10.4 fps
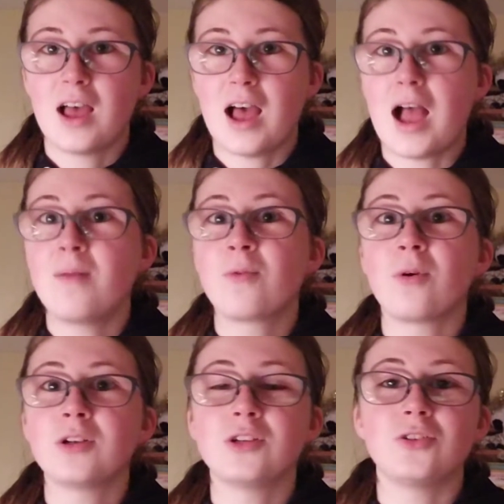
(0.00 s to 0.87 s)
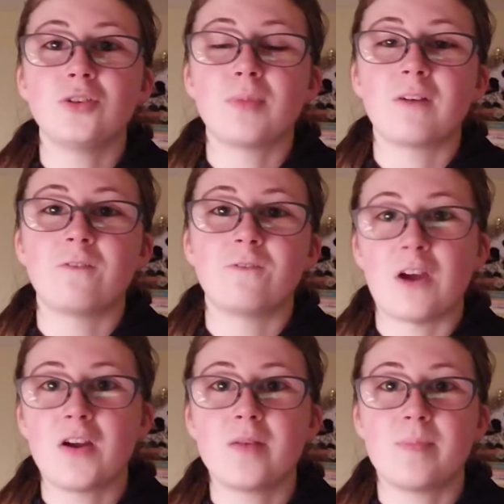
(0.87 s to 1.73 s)
I'm going to do my
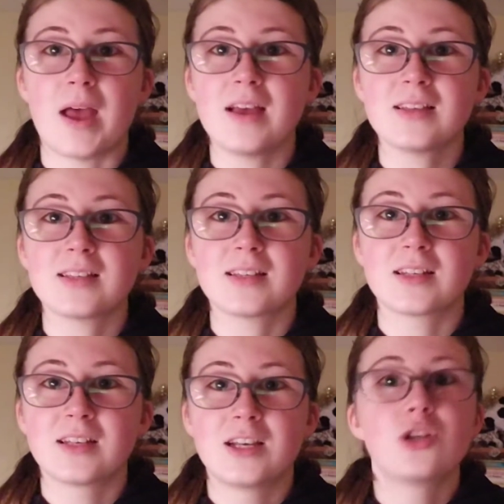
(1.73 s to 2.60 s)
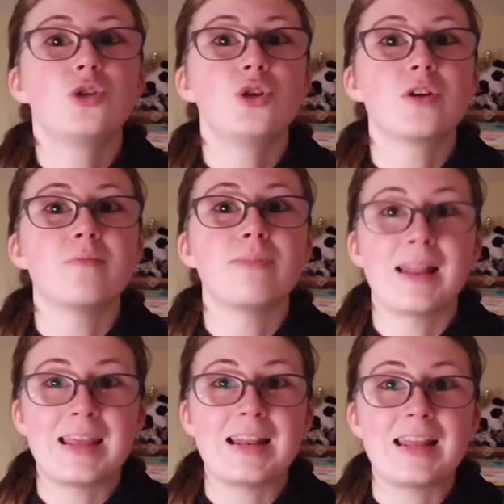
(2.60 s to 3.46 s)
very best to
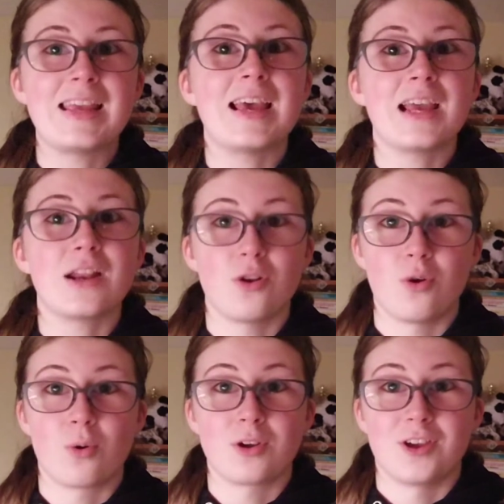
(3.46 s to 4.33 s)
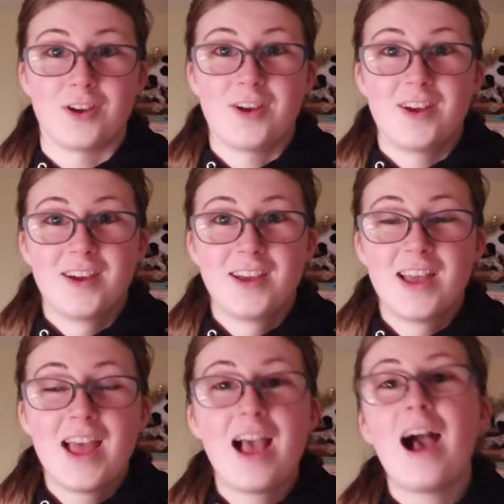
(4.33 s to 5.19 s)
completely ignore you.
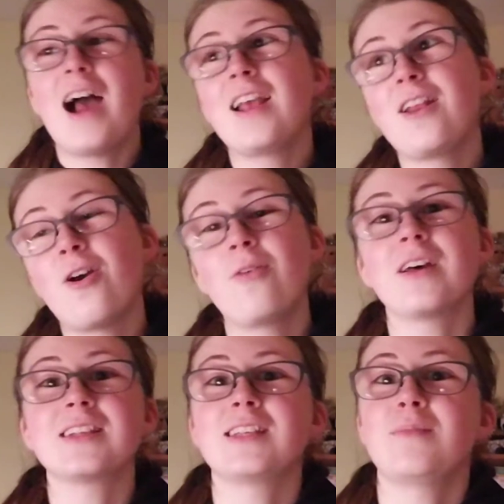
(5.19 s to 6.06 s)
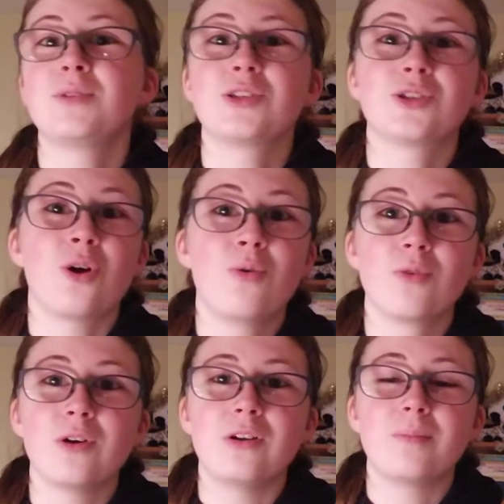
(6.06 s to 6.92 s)
I know that seems so
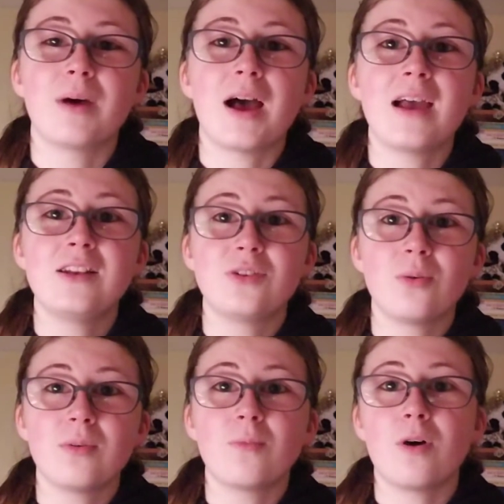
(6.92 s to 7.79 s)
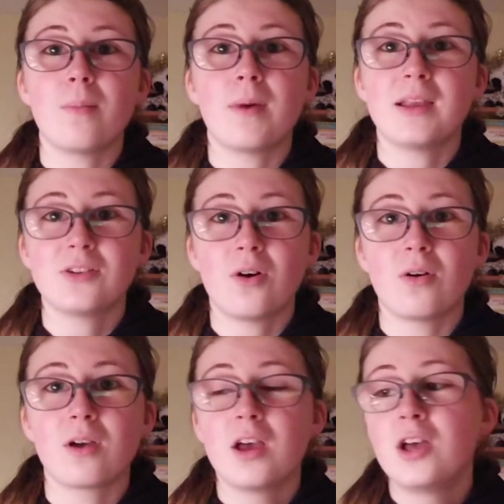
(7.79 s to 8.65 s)
rude, but I don't want my
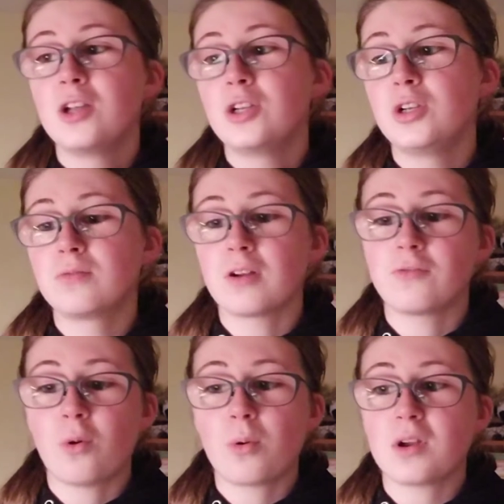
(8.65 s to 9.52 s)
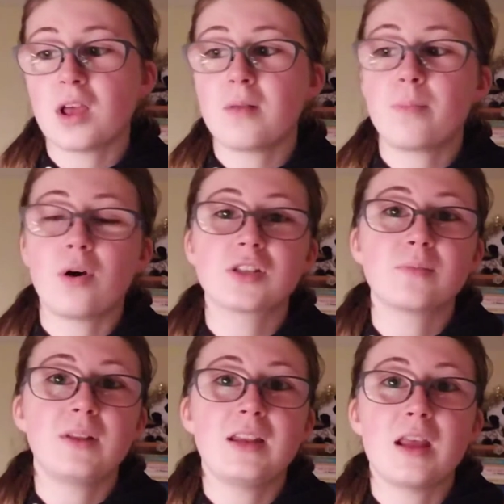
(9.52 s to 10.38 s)
dog to run forward and
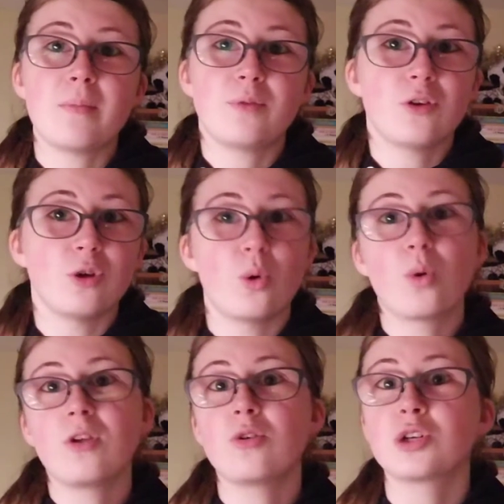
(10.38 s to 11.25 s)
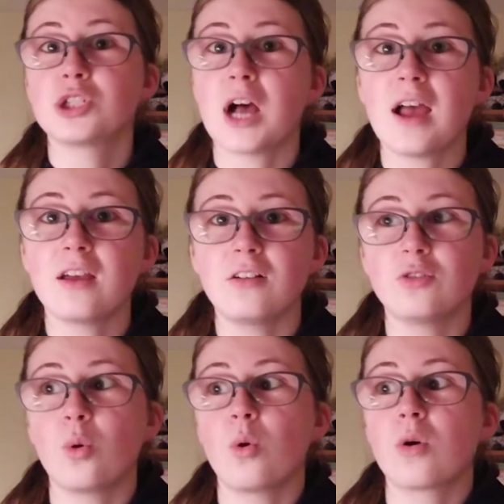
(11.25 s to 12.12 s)
possibly nip you or your child
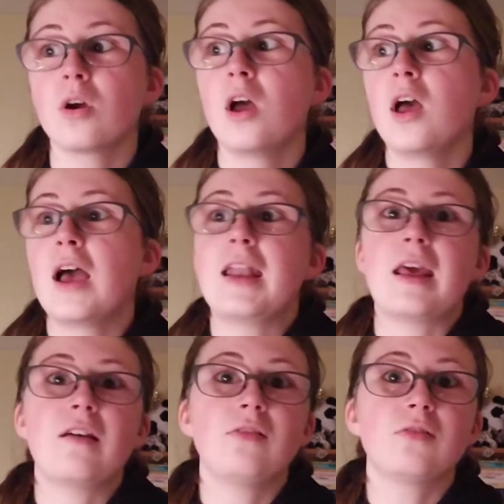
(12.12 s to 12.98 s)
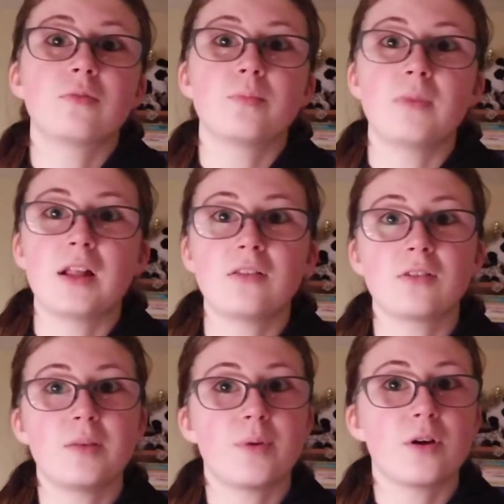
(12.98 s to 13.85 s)
or an
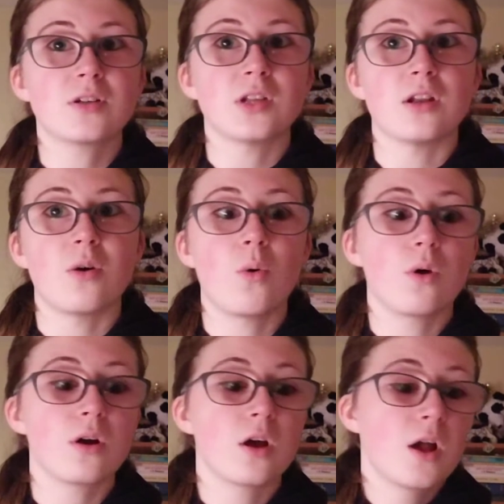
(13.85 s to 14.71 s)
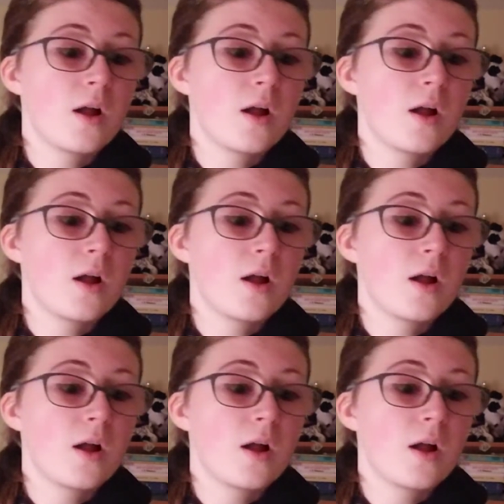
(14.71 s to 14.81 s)
elderly person, or